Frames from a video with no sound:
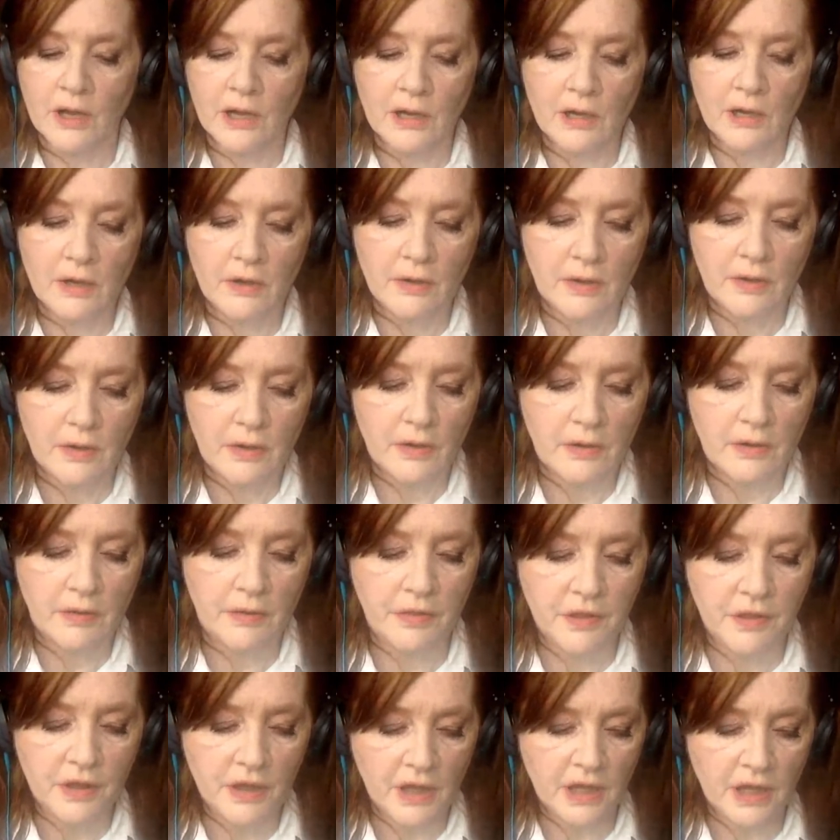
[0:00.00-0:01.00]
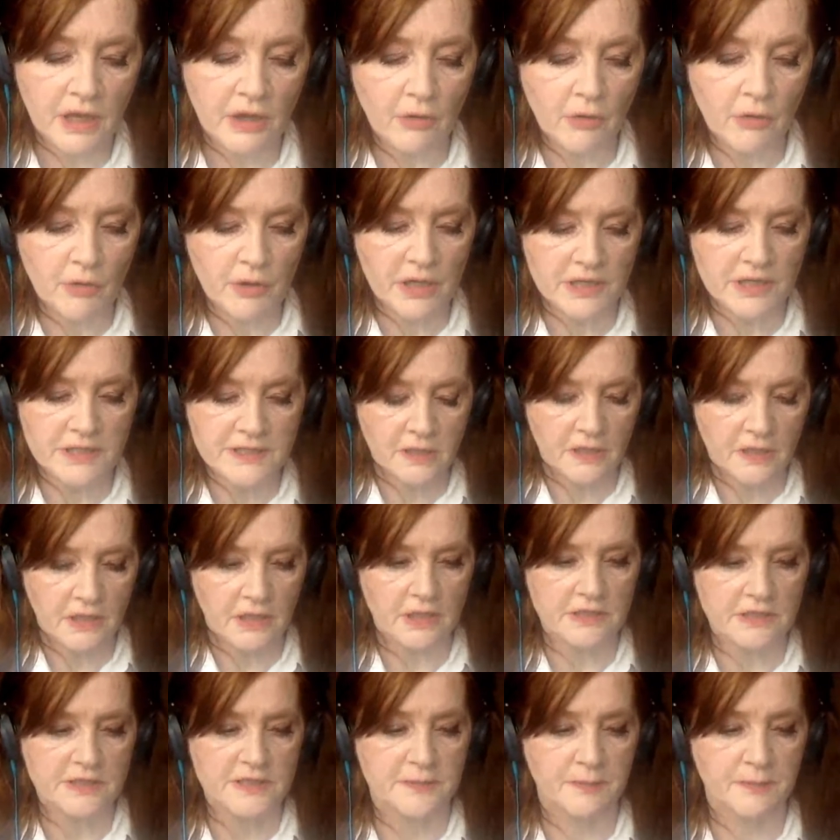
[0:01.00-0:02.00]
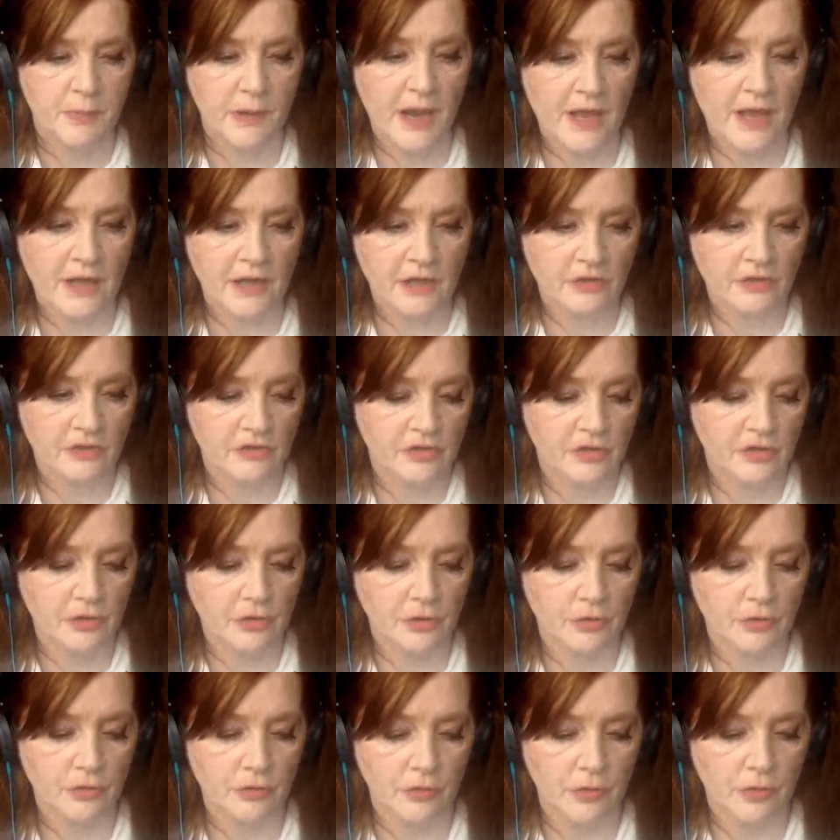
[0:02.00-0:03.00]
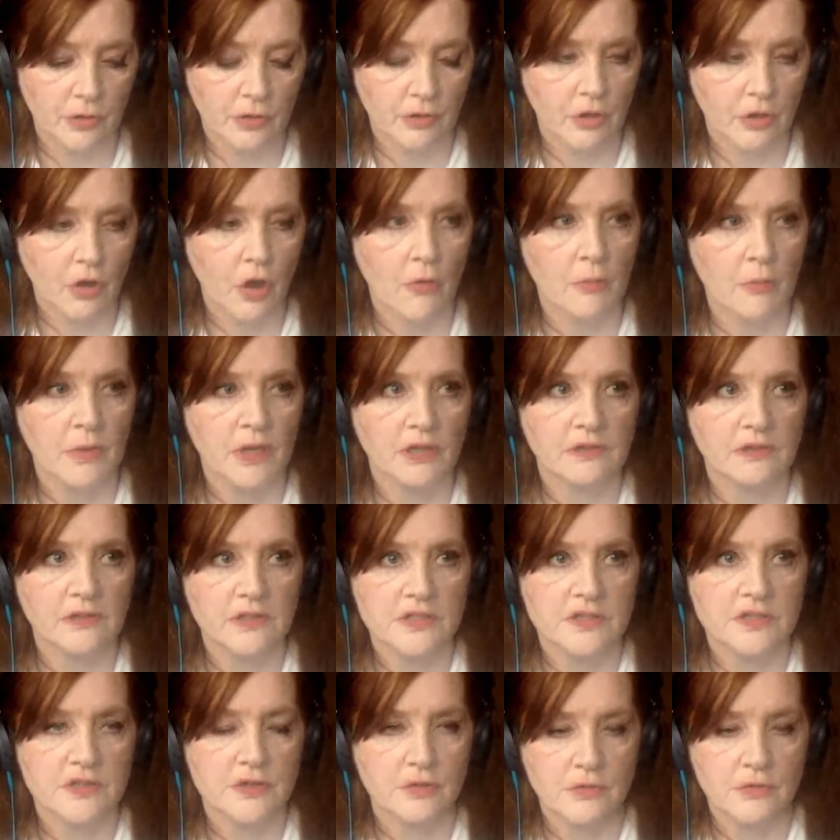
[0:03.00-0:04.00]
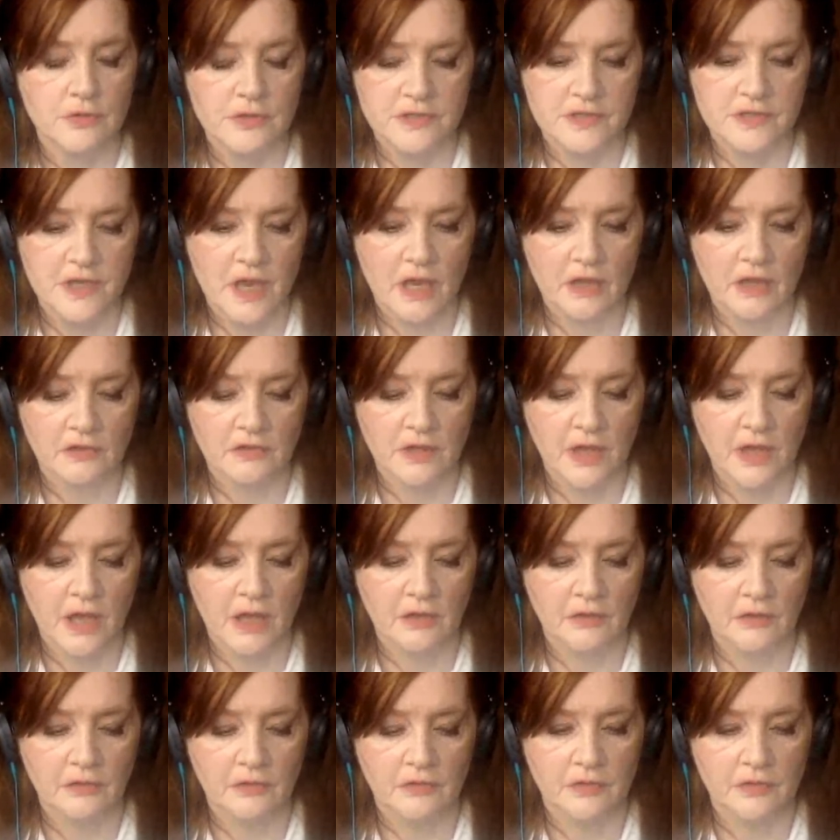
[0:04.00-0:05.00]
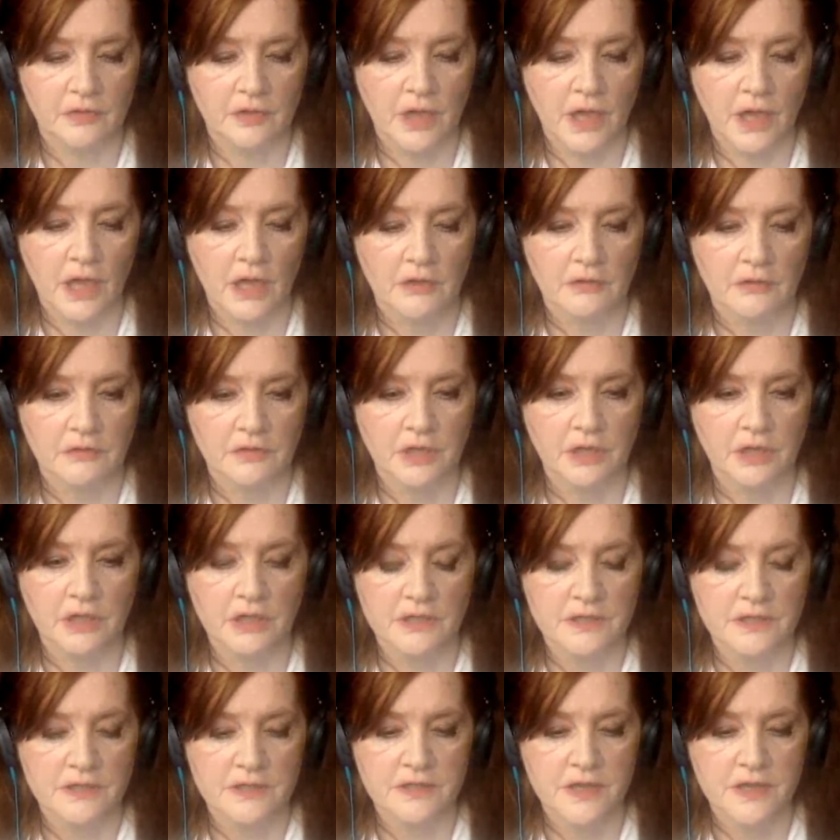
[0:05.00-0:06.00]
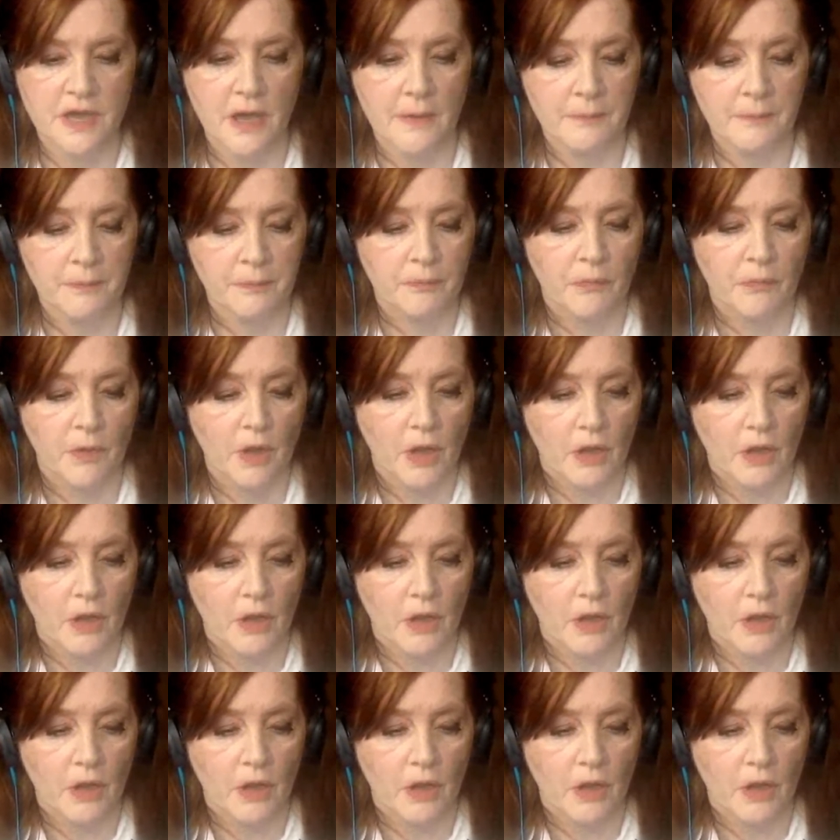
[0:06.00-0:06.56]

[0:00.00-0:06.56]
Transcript: Well, the hero, he's planning to commit a suicide, and he's